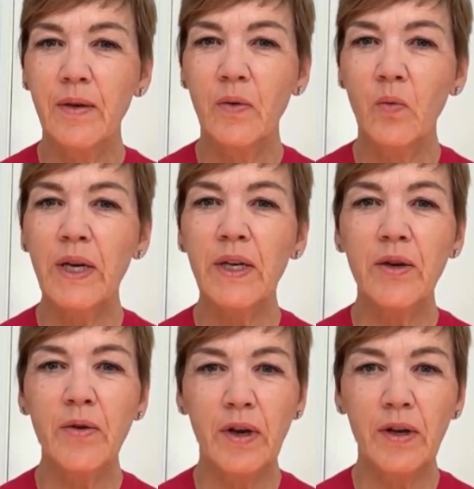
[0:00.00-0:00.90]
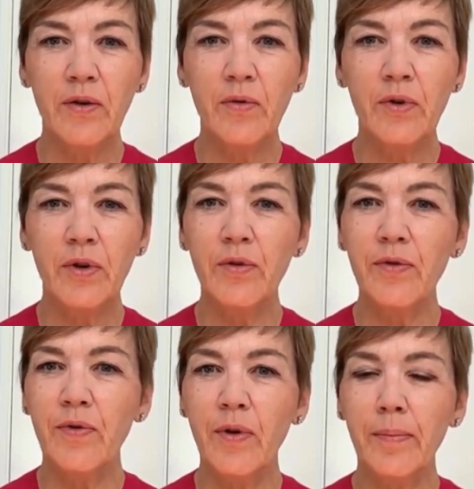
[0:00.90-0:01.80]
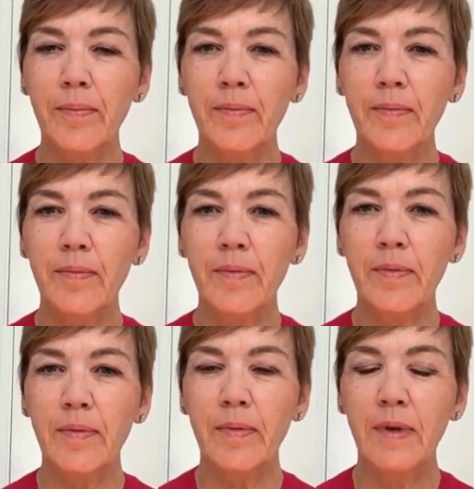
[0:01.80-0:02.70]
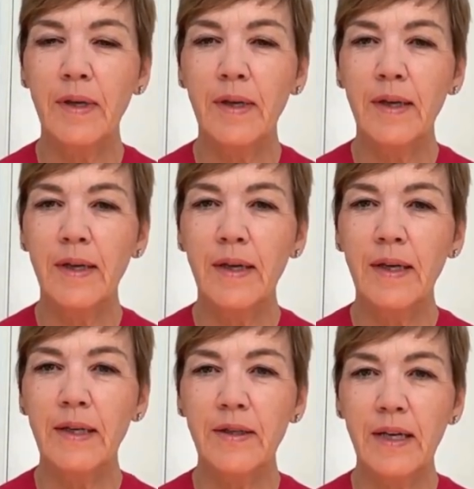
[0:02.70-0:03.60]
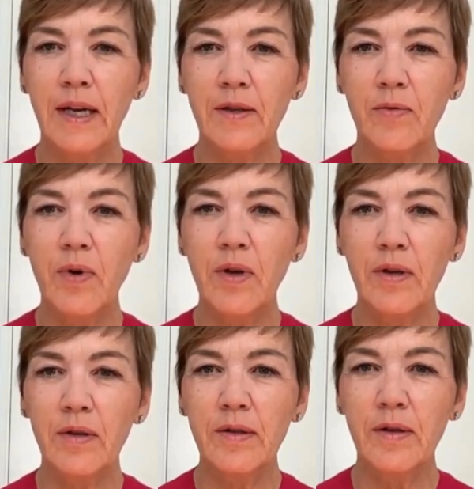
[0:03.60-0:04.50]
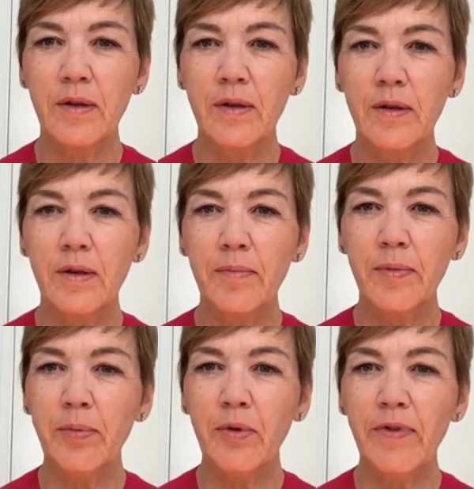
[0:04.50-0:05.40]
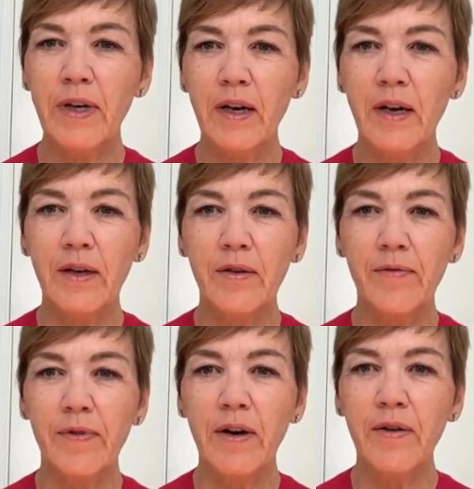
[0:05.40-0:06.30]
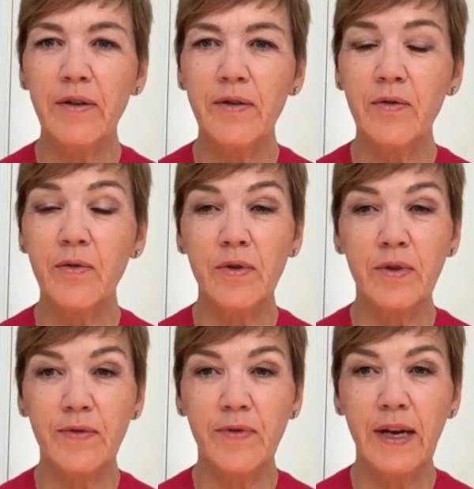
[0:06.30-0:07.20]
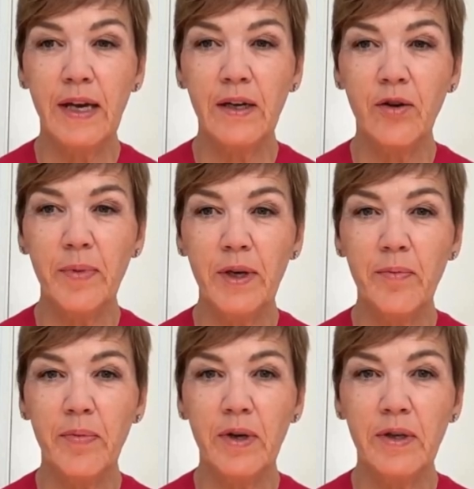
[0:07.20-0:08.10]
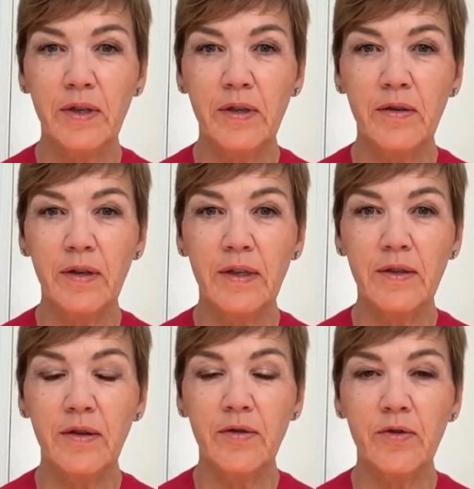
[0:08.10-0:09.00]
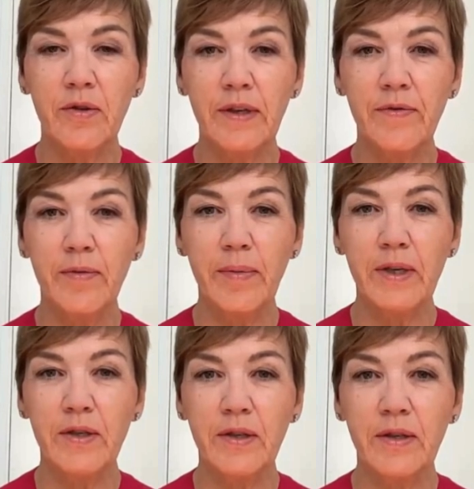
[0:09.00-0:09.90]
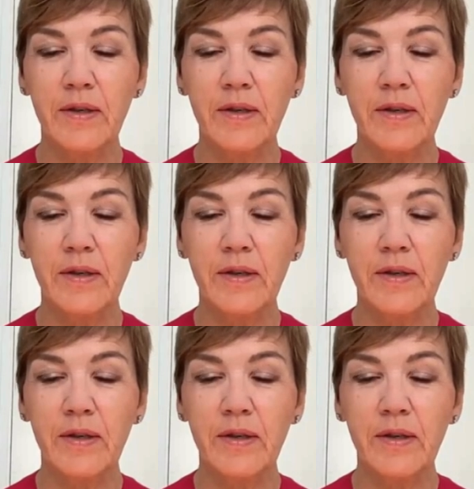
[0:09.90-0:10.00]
Where do you get your news from? In today's world, people rely on various sources for economic, political, and social information.